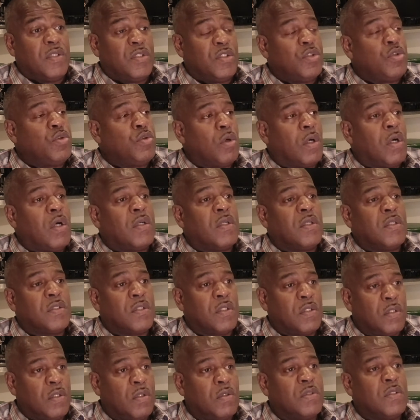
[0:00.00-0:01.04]
it's drawn us
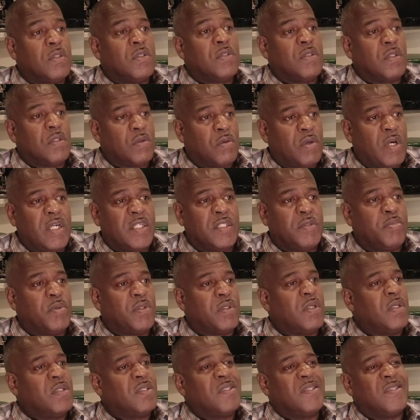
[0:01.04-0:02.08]
closer to Christ,
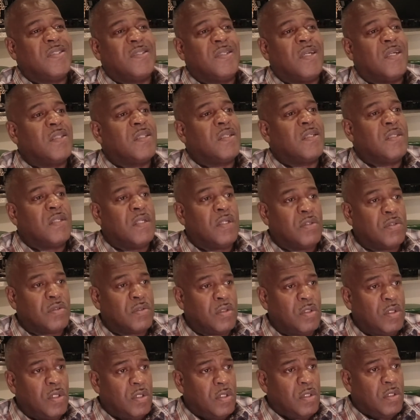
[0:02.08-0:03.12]
because there's nothing else